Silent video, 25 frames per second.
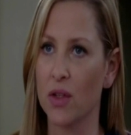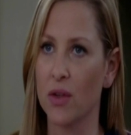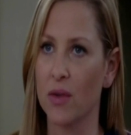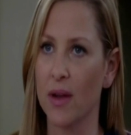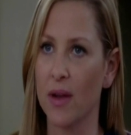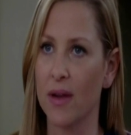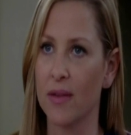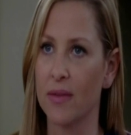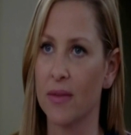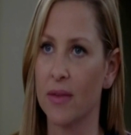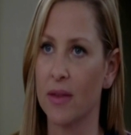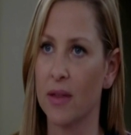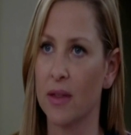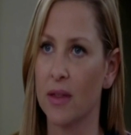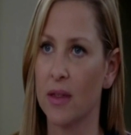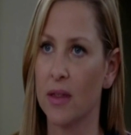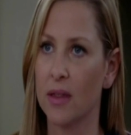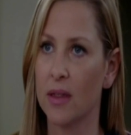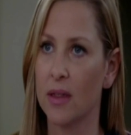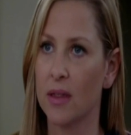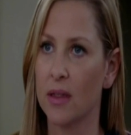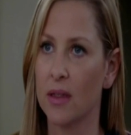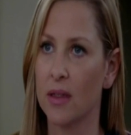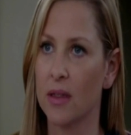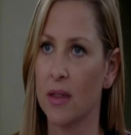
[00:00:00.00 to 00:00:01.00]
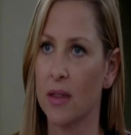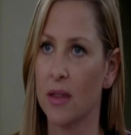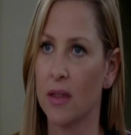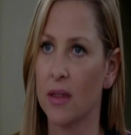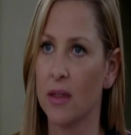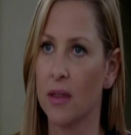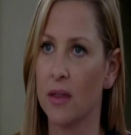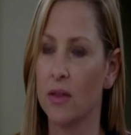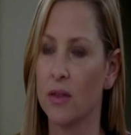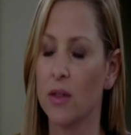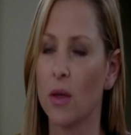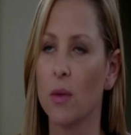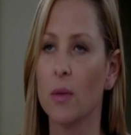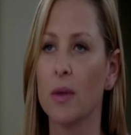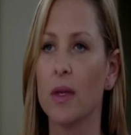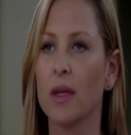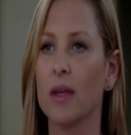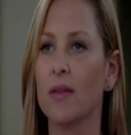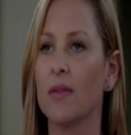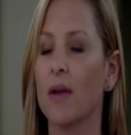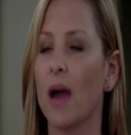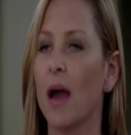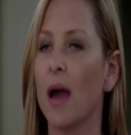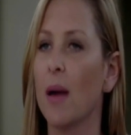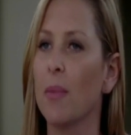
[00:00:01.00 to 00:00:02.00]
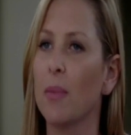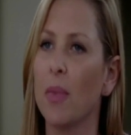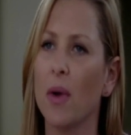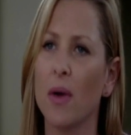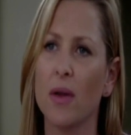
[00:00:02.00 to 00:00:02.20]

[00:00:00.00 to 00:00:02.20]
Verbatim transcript: Karev. Don't give up